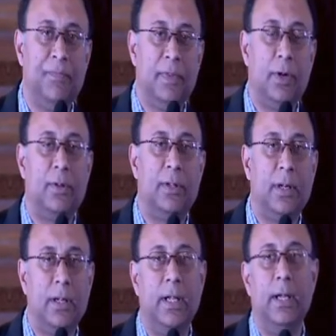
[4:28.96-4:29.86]
Now,
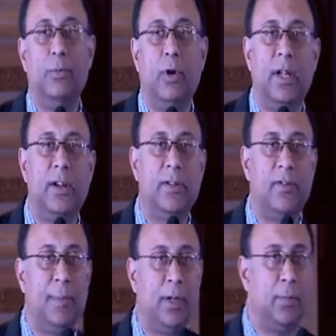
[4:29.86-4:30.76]
certain inborn errors
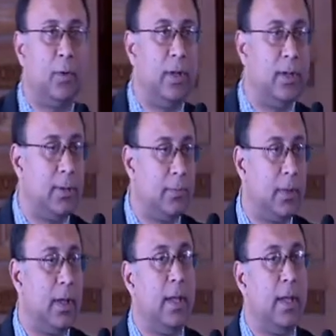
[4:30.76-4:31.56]
of metabolism